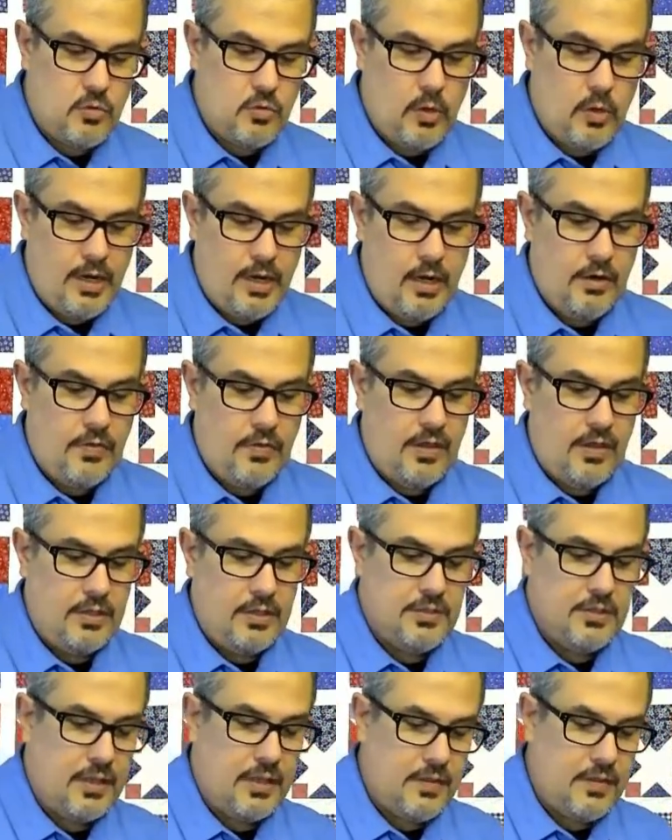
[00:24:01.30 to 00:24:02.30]
square,
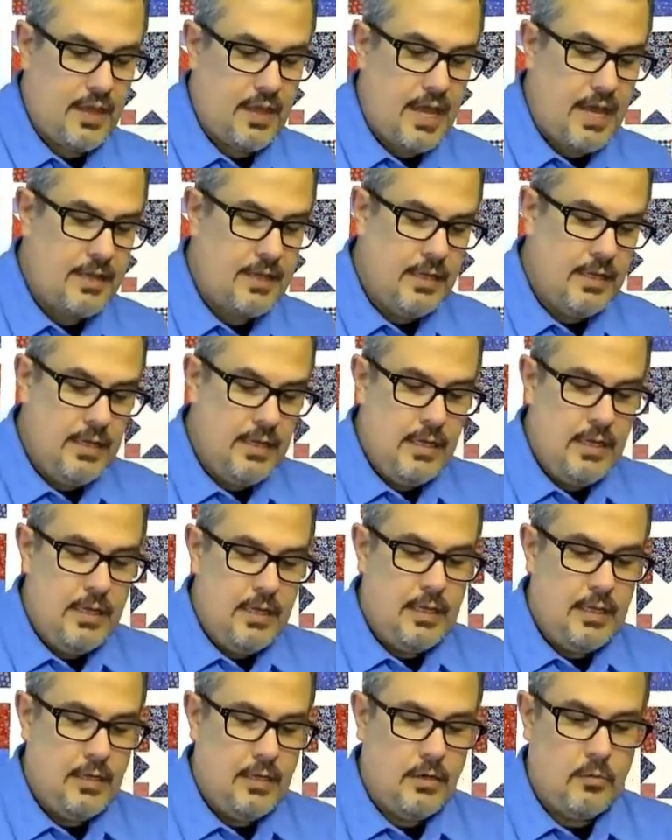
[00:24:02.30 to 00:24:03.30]
things like that.
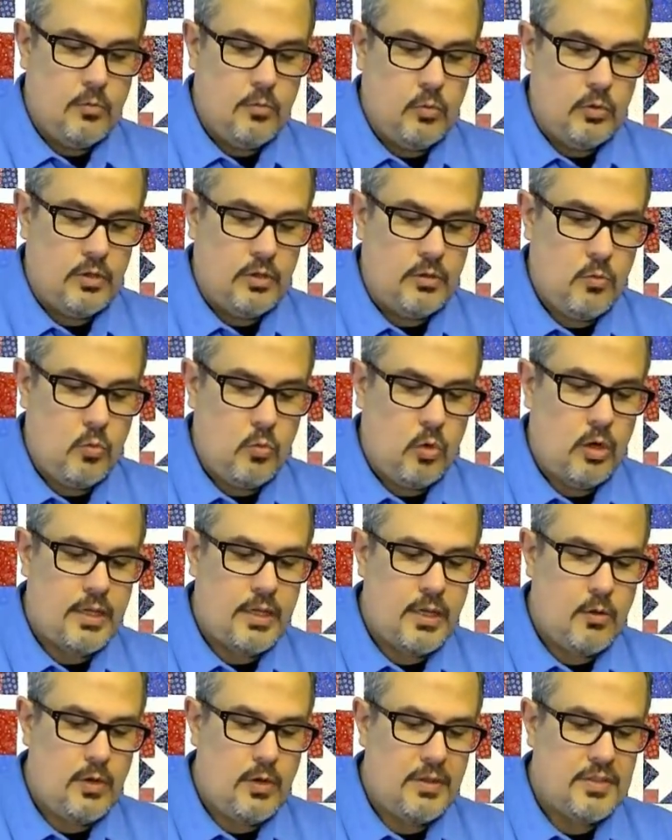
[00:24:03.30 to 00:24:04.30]
We're
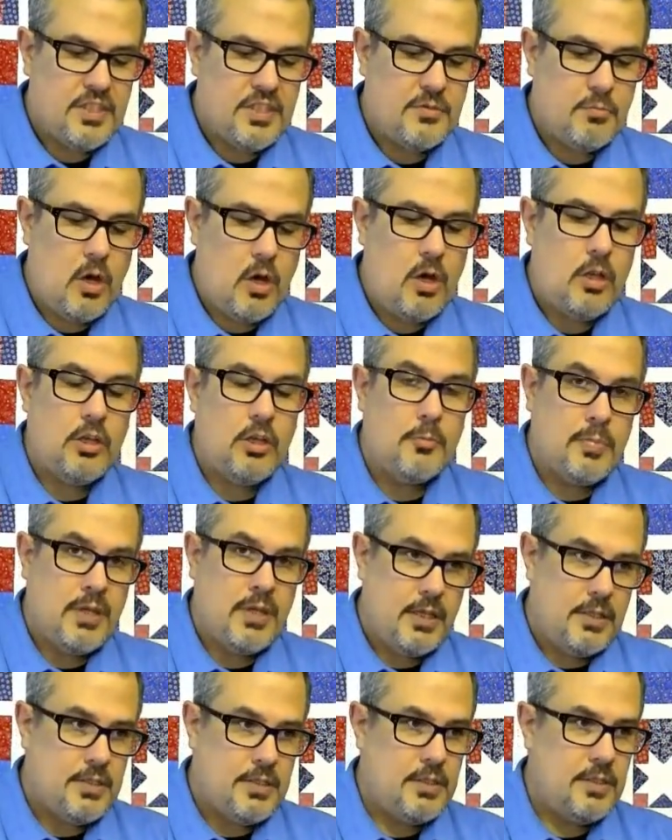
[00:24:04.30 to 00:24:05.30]
working with smaller
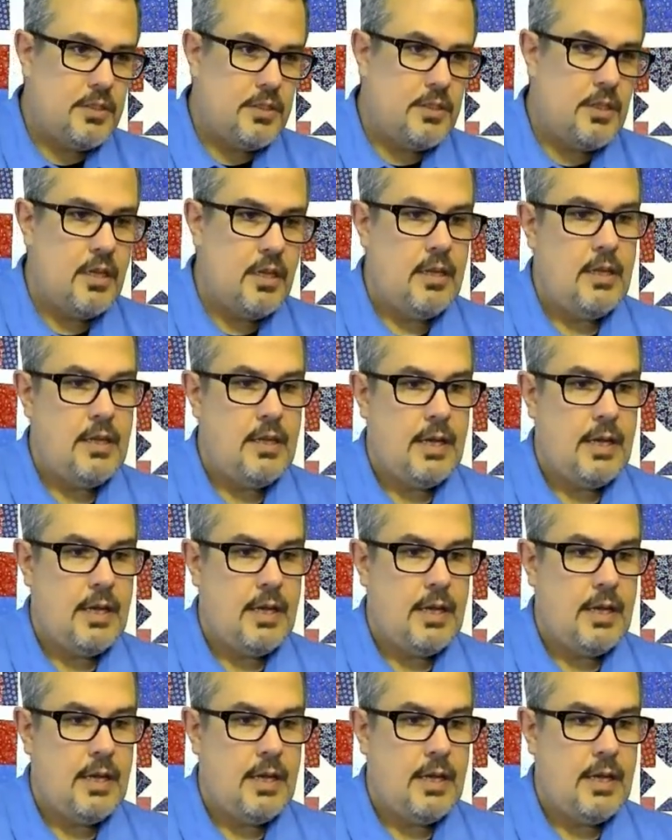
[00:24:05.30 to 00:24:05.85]
pieces.